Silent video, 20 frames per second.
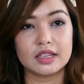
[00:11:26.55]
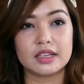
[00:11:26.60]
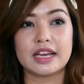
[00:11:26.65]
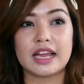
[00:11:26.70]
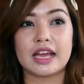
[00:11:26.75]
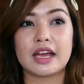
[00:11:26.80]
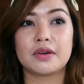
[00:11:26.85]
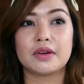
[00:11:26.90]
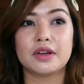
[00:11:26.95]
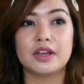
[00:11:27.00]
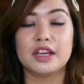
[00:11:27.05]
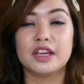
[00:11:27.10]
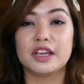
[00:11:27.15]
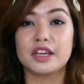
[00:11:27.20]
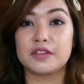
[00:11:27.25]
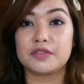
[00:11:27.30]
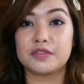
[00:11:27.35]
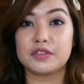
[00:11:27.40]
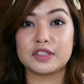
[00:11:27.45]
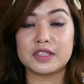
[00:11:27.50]
Now,
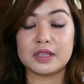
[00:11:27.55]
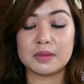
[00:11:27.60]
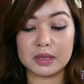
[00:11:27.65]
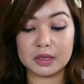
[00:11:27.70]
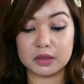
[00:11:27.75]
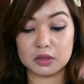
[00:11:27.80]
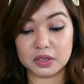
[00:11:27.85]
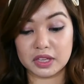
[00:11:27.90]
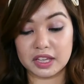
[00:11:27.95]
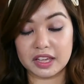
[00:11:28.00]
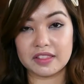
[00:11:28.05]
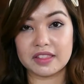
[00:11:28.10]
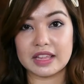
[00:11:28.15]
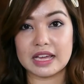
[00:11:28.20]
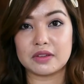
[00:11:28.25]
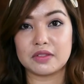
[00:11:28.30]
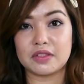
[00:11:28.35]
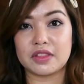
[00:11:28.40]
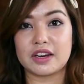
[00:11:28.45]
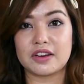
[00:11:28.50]
if you see me looking
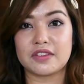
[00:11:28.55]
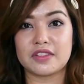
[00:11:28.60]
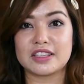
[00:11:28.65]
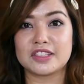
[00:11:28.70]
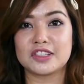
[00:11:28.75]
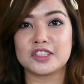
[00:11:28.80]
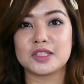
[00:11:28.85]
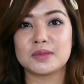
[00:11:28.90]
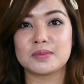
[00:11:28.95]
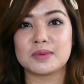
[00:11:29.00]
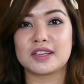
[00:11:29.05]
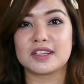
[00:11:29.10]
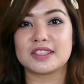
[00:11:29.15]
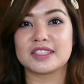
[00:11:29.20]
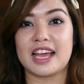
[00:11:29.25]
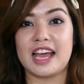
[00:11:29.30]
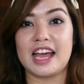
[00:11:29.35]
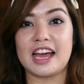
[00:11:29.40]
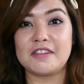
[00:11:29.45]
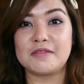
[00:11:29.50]
down there, that's just because
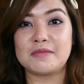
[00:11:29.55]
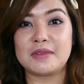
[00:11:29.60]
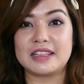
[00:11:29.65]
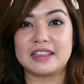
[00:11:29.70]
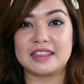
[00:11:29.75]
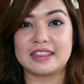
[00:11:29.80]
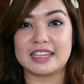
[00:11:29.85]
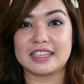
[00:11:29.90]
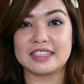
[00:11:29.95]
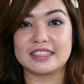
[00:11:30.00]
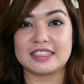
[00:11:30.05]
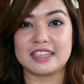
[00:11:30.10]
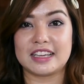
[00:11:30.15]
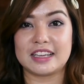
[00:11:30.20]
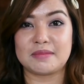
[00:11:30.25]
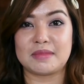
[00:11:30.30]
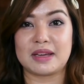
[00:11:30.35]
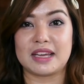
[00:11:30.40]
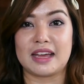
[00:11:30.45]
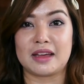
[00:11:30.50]
I have my list
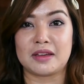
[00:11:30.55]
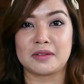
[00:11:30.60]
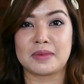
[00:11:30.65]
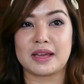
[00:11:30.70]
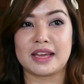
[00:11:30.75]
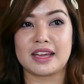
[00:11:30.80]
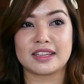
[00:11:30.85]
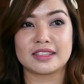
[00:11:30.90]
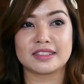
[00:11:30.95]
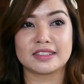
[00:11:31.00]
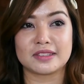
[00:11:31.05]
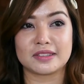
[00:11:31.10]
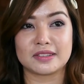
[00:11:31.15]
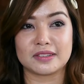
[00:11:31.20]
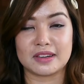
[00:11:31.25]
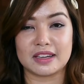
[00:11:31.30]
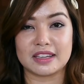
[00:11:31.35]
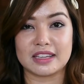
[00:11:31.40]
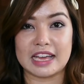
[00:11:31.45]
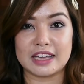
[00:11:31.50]
in my iPad so
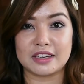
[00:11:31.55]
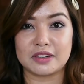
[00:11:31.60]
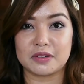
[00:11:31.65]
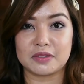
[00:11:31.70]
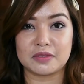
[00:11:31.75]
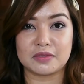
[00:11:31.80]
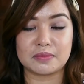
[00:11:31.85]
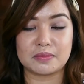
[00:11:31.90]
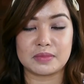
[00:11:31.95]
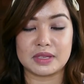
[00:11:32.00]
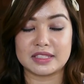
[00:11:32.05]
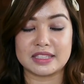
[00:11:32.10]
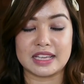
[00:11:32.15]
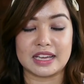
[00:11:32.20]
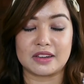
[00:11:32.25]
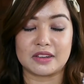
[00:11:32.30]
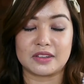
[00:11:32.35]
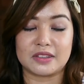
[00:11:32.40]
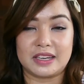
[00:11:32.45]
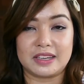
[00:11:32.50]
I don't miss
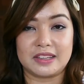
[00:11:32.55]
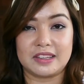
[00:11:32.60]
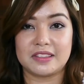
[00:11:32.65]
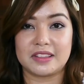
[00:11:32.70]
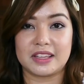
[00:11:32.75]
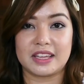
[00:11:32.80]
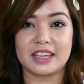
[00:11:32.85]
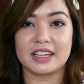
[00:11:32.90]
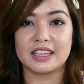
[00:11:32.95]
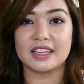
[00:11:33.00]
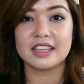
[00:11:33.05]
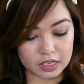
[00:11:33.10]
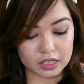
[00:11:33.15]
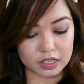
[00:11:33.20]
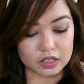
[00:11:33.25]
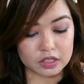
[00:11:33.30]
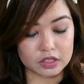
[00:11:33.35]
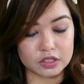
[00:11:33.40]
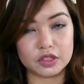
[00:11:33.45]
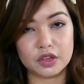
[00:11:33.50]
out on anything.
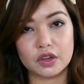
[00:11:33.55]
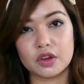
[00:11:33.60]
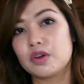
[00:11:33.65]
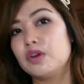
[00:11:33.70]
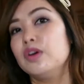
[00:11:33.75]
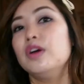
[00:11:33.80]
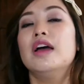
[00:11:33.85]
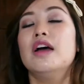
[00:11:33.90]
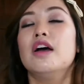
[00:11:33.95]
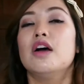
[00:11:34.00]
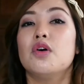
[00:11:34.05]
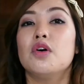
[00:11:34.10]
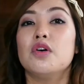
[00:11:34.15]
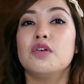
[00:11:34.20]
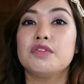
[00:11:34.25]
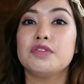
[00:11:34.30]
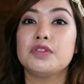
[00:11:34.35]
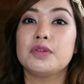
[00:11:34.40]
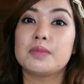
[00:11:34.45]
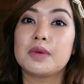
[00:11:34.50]
So
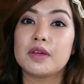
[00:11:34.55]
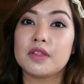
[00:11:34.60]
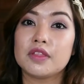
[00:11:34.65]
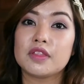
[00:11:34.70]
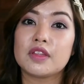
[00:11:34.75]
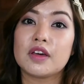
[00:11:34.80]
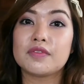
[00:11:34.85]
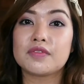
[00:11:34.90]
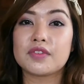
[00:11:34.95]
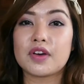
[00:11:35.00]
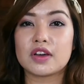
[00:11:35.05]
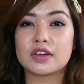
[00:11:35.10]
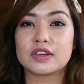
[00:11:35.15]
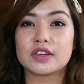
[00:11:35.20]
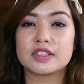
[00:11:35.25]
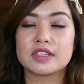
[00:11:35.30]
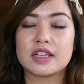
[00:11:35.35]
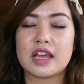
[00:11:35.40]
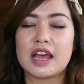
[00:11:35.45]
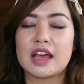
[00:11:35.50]
over the month of
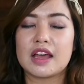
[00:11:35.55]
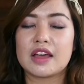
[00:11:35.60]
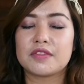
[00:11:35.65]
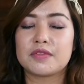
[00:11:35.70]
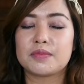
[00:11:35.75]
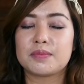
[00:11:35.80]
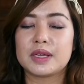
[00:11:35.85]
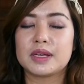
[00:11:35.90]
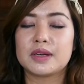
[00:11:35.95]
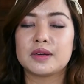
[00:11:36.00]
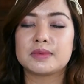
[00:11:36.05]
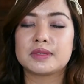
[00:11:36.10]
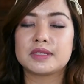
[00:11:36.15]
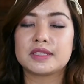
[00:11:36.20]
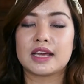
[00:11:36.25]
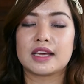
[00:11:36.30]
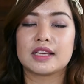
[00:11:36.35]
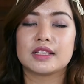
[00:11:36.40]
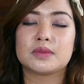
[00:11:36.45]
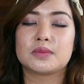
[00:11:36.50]
August, I've been
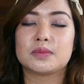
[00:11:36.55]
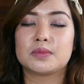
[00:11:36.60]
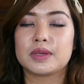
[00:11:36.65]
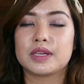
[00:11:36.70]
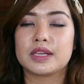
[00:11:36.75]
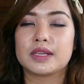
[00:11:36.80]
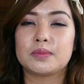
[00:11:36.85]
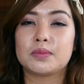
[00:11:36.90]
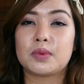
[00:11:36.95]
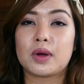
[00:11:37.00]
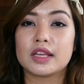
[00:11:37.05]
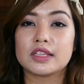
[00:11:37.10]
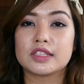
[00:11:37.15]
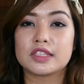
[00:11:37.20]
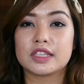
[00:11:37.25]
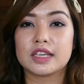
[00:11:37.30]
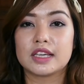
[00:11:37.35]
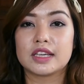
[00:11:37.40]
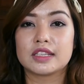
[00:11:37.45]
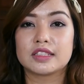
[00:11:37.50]
obsessed with
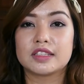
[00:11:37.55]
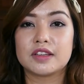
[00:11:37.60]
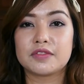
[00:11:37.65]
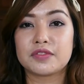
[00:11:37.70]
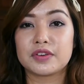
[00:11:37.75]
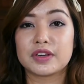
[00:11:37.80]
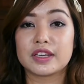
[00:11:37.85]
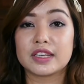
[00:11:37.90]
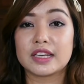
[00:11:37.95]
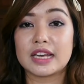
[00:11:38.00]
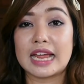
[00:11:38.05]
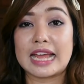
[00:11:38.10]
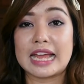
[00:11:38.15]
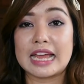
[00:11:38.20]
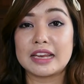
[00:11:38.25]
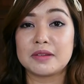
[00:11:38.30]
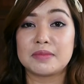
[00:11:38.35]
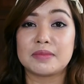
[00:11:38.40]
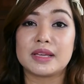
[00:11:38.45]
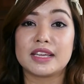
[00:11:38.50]
watching different
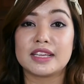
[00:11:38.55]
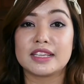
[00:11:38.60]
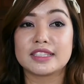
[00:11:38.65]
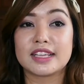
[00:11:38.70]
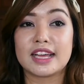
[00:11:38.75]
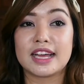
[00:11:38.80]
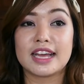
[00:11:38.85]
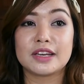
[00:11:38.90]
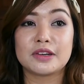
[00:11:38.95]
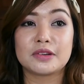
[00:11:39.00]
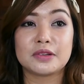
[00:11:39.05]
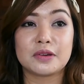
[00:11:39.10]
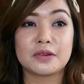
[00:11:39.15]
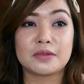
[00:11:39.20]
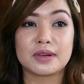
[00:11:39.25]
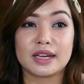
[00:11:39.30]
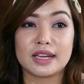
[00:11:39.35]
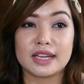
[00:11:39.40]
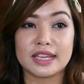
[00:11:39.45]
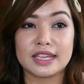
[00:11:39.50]
animes. I don't know
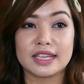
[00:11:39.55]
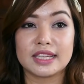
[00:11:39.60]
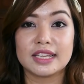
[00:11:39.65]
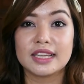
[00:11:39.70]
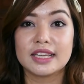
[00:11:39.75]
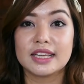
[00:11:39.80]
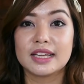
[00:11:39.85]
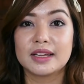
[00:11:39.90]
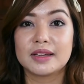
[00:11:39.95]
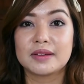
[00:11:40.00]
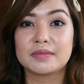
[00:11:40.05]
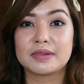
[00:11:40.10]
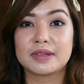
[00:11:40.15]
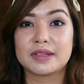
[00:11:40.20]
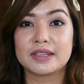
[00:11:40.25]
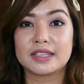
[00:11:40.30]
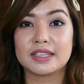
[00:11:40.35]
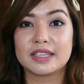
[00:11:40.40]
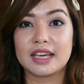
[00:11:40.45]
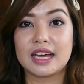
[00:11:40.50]
why.
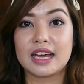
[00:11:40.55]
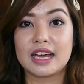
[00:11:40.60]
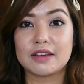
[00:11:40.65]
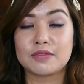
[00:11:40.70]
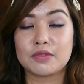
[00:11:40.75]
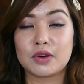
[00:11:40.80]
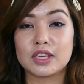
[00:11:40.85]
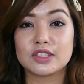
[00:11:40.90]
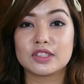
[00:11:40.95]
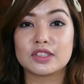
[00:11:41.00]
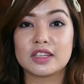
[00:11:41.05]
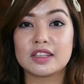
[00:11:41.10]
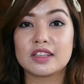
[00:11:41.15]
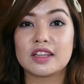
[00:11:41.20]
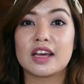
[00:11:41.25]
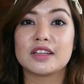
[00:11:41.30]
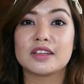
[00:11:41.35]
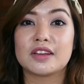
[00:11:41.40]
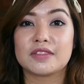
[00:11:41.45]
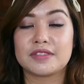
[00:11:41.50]
But yeah, I've watched a
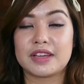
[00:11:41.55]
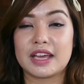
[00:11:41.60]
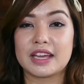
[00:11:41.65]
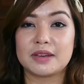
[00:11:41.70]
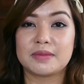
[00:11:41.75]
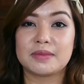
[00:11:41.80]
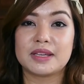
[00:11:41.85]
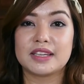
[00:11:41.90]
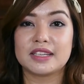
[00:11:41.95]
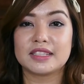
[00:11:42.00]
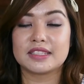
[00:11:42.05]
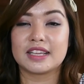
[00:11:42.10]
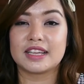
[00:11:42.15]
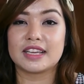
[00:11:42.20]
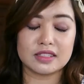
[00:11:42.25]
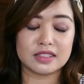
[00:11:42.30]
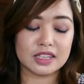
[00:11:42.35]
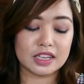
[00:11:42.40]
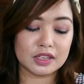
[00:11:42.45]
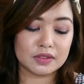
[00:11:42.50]
lot of animes
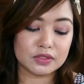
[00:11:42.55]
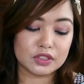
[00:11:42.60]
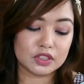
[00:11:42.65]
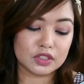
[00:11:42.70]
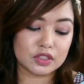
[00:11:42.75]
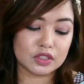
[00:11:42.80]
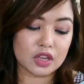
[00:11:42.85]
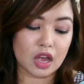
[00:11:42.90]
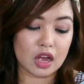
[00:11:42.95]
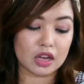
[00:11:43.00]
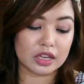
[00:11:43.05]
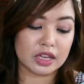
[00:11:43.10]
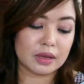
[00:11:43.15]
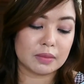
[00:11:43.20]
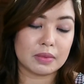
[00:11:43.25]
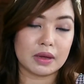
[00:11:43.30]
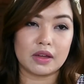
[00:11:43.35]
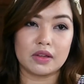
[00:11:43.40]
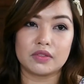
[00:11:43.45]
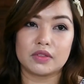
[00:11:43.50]
and instead of just talking
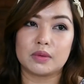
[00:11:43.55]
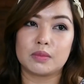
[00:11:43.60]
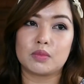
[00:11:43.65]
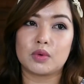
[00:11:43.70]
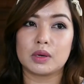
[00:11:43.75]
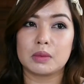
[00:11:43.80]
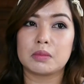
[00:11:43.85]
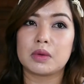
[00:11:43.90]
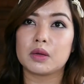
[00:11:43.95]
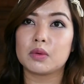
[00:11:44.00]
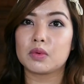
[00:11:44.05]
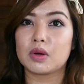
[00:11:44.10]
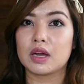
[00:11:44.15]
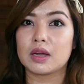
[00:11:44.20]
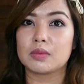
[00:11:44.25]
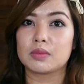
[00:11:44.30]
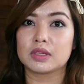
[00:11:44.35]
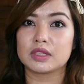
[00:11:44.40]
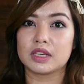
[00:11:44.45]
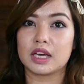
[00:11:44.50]
about them one by
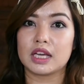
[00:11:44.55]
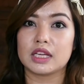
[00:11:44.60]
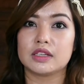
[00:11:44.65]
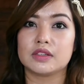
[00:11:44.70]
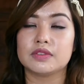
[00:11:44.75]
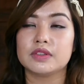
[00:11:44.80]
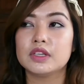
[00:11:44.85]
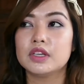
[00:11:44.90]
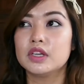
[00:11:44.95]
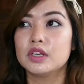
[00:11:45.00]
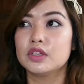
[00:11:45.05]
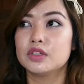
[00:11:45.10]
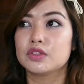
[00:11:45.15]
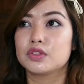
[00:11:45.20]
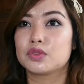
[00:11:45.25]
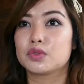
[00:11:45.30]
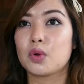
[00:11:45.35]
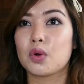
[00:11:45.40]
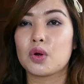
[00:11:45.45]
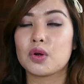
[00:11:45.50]
one, what kind of
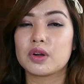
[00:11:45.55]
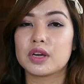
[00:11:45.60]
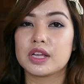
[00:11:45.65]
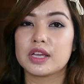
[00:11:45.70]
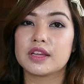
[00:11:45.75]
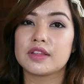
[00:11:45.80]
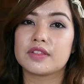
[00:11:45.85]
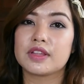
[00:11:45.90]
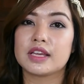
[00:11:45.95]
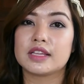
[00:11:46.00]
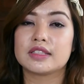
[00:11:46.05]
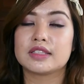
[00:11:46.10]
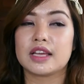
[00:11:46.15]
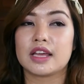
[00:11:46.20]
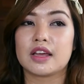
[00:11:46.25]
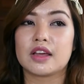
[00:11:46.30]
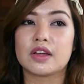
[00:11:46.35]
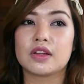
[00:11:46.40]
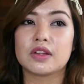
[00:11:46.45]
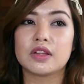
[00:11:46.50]
story they
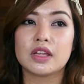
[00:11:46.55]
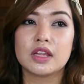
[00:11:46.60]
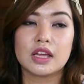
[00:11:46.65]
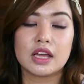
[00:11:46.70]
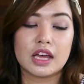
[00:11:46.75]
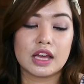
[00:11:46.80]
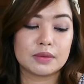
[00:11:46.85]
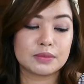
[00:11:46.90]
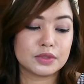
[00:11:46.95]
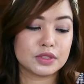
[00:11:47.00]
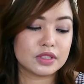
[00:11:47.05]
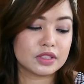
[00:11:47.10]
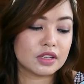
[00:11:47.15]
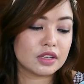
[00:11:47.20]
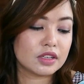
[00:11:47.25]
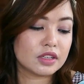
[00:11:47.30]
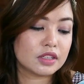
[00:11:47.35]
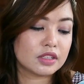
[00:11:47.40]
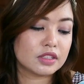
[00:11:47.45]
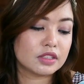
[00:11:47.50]
tell, I'm just
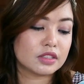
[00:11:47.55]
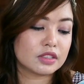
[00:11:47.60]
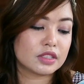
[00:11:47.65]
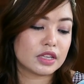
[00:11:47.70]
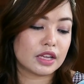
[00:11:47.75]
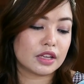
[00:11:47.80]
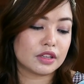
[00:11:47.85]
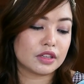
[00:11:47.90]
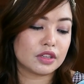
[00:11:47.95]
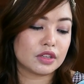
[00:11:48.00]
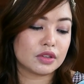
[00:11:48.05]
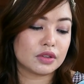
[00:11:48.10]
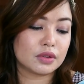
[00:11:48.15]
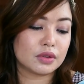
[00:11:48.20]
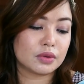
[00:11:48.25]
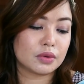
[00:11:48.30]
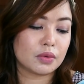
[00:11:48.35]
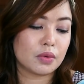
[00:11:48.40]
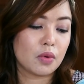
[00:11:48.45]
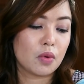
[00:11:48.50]
gonna tell
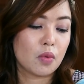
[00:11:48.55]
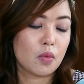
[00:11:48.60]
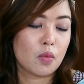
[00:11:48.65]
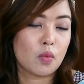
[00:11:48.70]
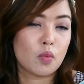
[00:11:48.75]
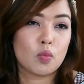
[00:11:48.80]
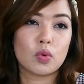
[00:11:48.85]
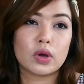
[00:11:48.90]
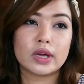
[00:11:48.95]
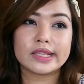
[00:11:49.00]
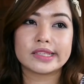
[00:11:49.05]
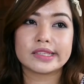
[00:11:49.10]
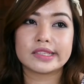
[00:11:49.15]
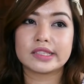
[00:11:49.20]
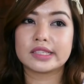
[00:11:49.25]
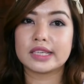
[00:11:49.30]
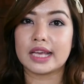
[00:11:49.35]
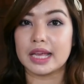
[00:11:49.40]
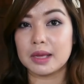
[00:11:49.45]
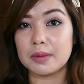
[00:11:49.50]
you what
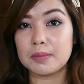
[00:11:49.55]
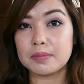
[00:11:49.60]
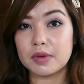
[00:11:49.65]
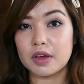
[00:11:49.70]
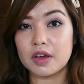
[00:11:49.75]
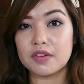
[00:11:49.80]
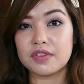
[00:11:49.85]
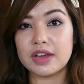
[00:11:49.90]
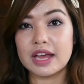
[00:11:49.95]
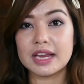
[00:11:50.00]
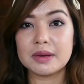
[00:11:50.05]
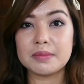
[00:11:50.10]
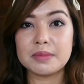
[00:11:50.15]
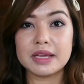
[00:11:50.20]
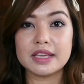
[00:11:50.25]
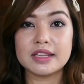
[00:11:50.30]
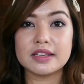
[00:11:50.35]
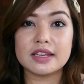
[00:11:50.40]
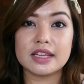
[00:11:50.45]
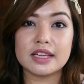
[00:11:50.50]
type of anime
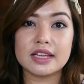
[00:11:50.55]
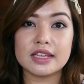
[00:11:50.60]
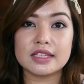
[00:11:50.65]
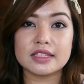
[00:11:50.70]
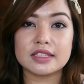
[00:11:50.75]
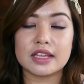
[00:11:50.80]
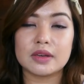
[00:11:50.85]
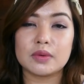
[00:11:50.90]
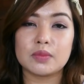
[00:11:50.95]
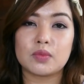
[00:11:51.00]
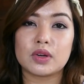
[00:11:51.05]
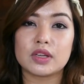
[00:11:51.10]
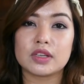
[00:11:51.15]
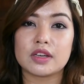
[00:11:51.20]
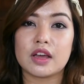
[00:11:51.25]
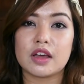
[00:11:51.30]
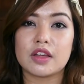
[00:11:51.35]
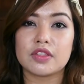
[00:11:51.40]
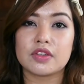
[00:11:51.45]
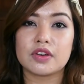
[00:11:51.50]
it is and what
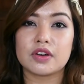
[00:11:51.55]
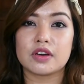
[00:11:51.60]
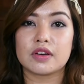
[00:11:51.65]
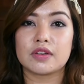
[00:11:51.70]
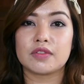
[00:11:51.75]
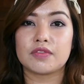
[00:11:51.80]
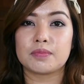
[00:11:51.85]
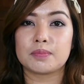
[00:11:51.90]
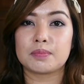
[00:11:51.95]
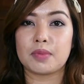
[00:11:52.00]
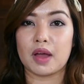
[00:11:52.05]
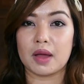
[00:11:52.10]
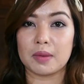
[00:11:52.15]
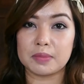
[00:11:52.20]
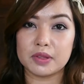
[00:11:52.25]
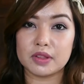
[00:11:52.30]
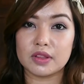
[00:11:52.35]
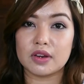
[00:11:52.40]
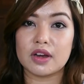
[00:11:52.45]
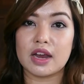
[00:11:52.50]
other
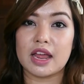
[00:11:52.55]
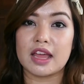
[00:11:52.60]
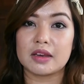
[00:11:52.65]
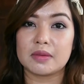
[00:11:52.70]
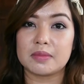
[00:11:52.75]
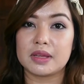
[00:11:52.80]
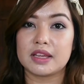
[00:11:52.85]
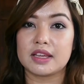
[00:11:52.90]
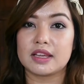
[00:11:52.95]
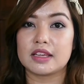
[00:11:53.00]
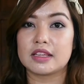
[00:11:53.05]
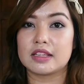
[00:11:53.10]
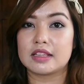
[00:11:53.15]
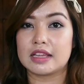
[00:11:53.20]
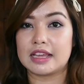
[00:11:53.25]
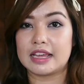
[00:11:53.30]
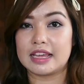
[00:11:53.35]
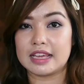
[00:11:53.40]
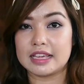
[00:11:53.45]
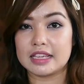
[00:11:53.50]
popular anime it
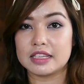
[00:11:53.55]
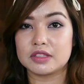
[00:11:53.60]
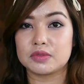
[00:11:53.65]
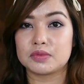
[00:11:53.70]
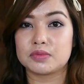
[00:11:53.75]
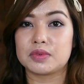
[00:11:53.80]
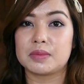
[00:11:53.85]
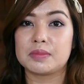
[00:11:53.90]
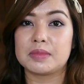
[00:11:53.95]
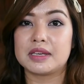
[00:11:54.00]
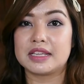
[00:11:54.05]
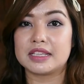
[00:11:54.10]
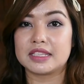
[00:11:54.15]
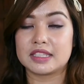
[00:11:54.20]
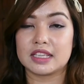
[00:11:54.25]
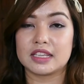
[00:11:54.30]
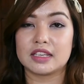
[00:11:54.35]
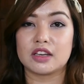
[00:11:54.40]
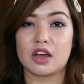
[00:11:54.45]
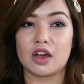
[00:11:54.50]
is
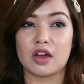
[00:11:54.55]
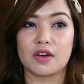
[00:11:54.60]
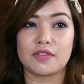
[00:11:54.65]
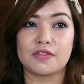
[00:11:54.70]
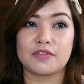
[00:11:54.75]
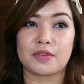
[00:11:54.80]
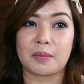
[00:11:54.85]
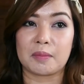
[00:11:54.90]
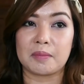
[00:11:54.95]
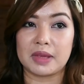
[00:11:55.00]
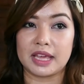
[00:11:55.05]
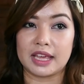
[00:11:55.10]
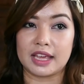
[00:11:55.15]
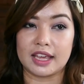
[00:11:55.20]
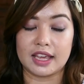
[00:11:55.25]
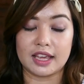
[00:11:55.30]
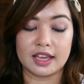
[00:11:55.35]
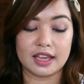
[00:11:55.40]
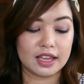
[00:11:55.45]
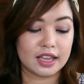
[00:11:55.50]
reminiscent of for
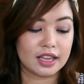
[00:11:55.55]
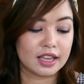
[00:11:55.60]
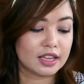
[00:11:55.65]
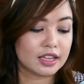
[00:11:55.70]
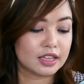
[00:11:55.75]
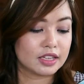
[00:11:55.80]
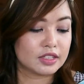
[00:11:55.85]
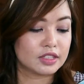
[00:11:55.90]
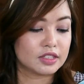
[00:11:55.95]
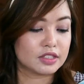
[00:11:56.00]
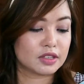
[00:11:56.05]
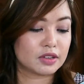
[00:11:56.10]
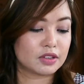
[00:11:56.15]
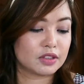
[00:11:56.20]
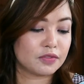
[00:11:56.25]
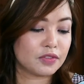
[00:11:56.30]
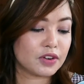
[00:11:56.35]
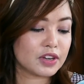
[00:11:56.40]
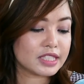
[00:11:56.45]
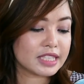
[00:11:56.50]
me. So
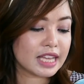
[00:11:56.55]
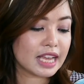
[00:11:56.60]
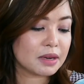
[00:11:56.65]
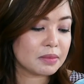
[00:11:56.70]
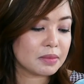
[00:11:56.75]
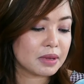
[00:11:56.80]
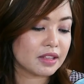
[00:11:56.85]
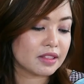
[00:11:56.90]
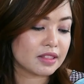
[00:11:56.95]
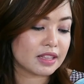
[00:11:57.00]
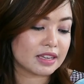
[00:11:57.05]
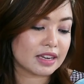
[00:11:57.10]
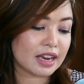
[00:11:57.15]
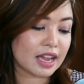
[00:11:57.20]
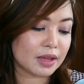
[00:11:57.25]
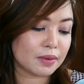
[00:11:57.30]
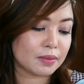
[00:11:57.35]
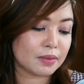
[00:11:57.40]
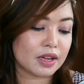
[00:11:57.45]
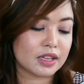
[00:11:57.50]
the first anime that
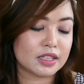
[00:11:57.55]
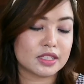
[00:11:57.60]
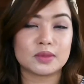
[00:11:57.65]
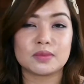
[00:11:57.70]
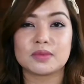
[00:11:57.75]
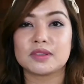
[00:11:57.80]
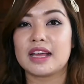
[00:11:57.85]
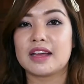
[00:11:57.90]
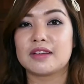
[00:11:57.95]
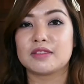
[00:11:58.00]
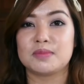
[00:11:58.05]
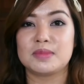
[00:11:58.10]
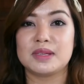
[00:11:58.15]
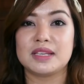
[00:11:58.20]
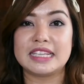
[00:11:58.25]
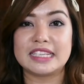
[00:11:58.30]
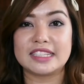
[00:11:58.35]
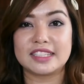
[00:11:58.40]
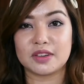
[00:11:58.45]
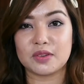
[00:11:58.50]
I watched would have to be
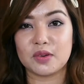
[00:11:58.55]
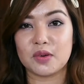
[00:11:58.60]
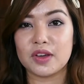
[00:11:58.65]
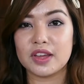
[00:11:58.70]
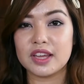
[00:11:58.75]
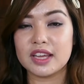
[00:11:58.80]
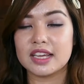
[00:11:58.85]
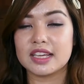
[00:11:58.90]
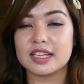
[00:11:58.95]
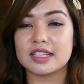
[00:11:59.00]
Nisekoi.